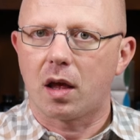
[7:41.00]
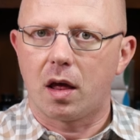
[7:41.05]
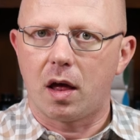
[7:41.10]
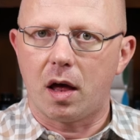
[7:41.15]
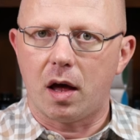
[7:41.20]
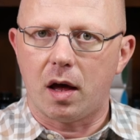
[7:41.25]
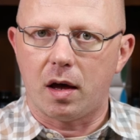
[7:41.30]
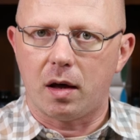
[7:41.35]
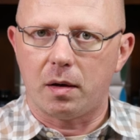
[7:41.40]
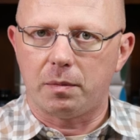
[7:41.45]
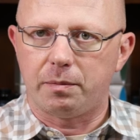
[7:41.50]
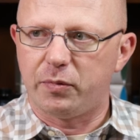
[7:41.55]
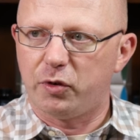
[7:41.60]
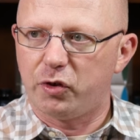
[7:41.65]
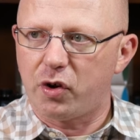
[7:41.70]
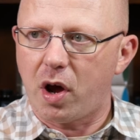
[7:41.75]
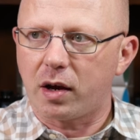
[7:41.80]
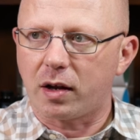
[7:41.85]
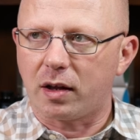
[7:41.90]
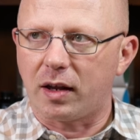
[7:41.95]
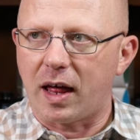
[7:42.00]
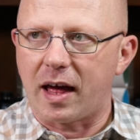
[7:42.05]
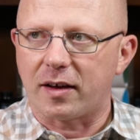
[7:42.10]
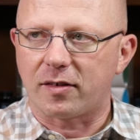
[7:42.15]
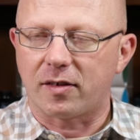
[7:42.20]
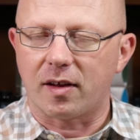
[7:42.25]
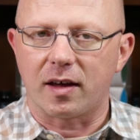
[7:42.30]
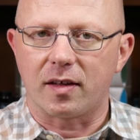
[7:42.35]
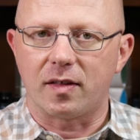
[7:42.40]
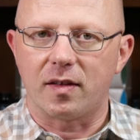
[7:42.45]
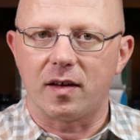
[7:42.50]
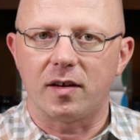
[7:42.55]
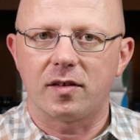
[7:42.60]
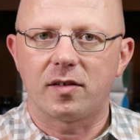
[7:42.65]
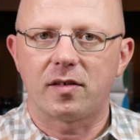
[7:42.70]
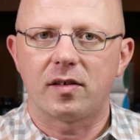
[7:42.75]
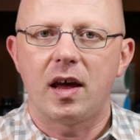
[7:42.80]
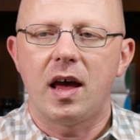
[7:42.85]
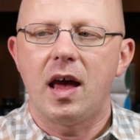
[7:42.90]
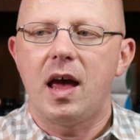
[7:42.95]
uh, shot glass like
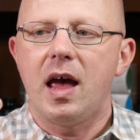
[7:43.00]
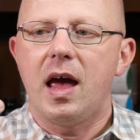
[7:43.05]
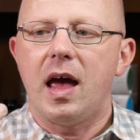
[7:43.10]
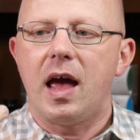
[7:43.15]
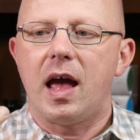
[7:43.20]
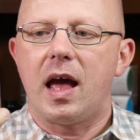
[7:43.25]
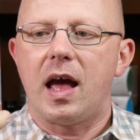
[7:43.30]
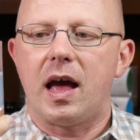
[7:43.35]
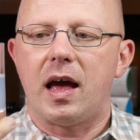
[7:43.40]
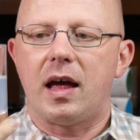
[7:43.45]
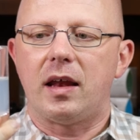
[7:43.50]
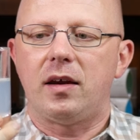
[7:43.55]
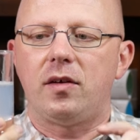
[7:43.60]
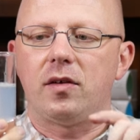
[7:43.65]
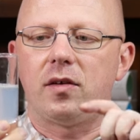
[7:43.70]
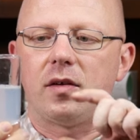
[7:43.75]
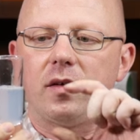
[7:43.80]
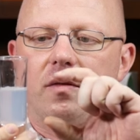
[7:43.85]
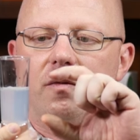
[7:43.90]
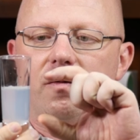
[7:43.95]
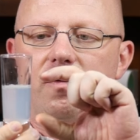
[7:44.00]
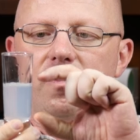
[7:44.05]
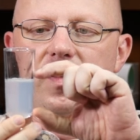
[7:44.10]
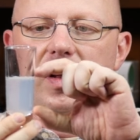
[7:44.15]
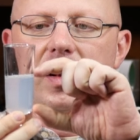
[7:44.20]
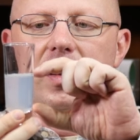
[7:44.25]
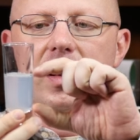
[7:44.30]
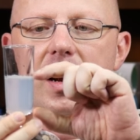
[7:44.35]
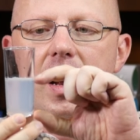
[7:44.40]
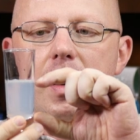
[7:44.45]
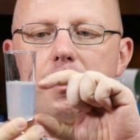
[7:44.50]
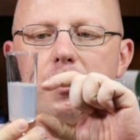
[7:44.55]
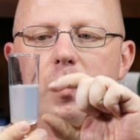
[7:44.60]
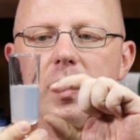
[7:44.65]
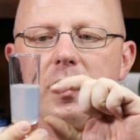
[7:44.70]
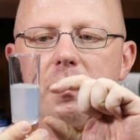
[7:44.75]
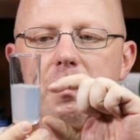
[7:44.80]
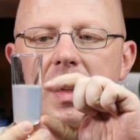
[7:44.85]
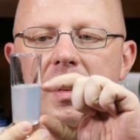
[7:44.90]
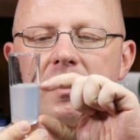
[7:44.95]
this and fill it up
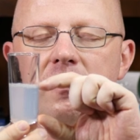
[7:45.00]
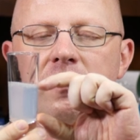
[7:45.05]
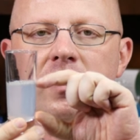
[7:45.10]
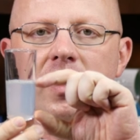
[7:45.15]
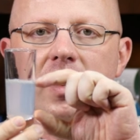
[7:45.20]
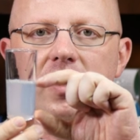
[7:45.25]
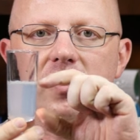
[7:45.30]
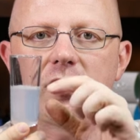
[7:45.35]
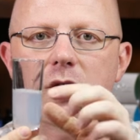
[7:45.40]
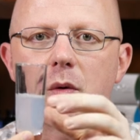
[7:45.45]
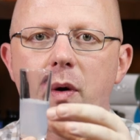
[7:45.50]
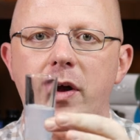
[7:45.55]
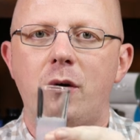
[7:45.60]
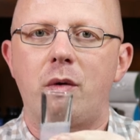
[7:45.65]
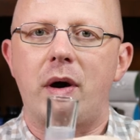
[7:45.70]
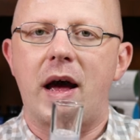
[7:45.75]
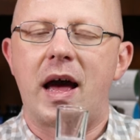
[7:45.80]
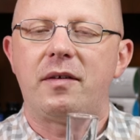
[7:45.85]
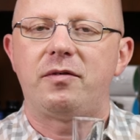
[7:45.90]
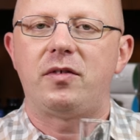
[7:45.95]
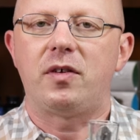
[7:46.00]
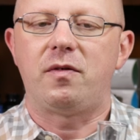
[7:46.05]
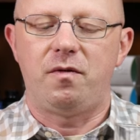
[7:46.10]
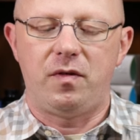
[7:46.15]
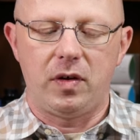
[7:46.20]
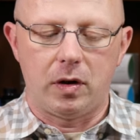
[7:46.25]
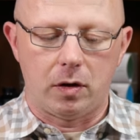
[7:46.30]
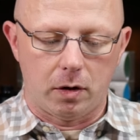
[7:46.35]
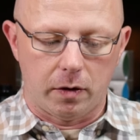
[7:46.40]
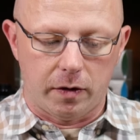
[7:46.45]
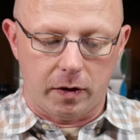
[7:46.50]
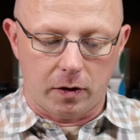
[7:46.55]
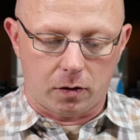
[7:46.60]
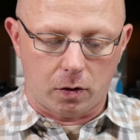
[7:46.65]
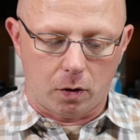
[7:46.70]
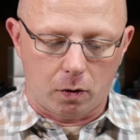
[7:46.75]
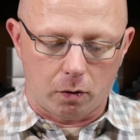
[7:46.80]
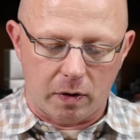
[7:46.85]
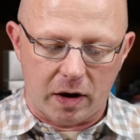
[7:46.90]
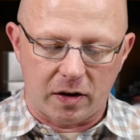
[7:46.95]
with pen flush so I don't have to fill this
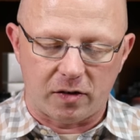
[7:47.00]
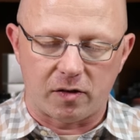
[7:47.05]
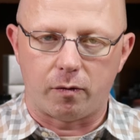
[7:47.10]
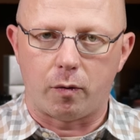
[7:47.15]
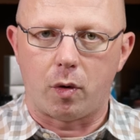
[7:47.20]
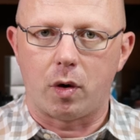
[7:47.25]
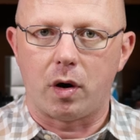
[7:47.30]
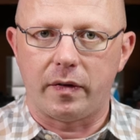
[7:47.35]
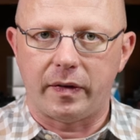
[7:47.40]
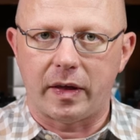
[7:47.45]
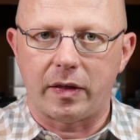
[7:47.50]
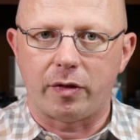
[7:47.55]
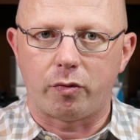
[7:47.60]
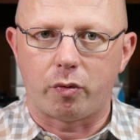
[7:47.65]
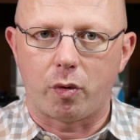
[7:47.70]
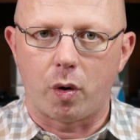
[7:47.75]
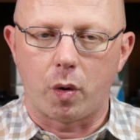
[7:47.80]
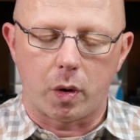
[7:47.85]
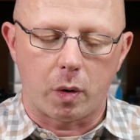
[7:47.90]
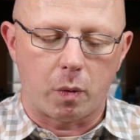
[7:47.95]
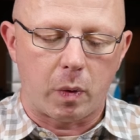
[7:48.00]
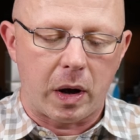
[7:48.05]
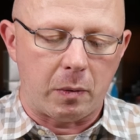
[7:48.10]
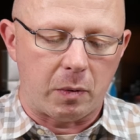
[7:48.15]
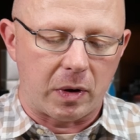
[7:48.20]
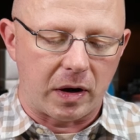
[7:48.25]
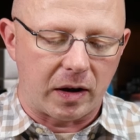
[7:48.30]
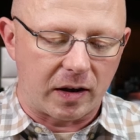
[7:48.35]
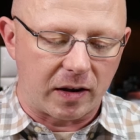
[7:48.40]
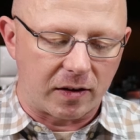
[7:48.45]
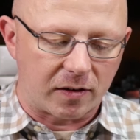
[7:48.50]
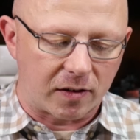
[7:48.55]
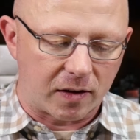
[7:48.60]
whole reservoir and then throw it away when it gets